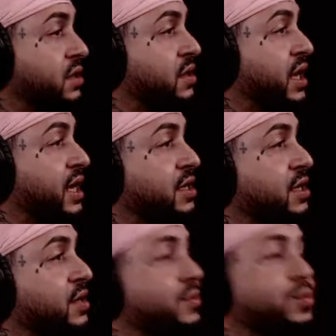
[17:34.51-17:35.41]
Like,
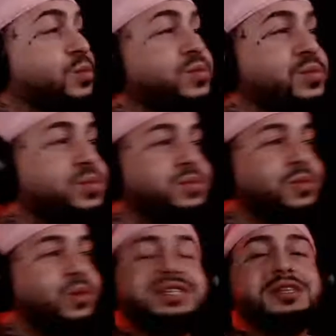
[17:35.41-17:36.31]

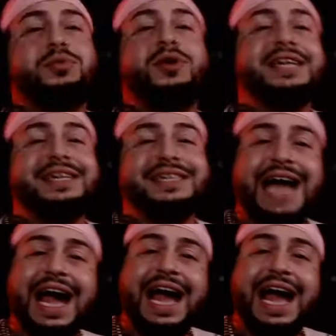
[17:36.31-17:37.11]
what's the point of not